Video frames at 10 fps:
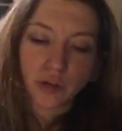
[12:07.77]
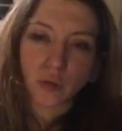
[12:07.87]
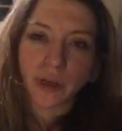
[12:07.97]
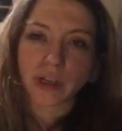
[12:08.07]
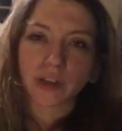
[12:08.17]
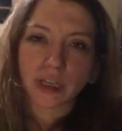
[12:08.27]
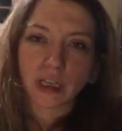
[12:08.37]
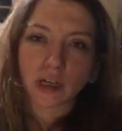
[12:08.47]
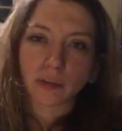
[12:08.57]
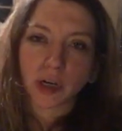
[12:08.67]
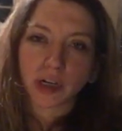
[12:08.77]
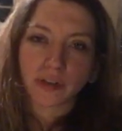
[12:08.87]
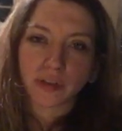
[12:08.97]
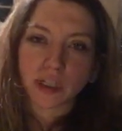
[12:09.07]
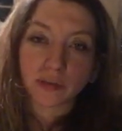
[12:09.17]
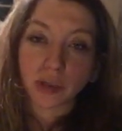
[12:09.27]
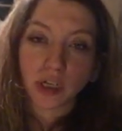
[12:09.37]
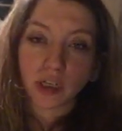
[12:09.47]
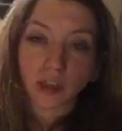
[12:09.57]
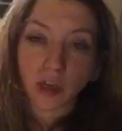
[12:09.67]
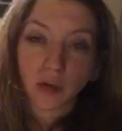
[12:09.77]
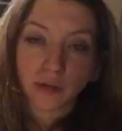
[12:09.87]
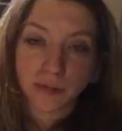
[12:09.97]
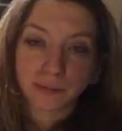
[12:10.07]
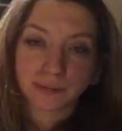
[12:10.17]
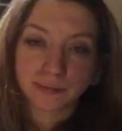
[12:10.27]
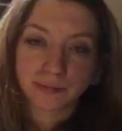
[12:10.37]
wheel of the year part of this book alone.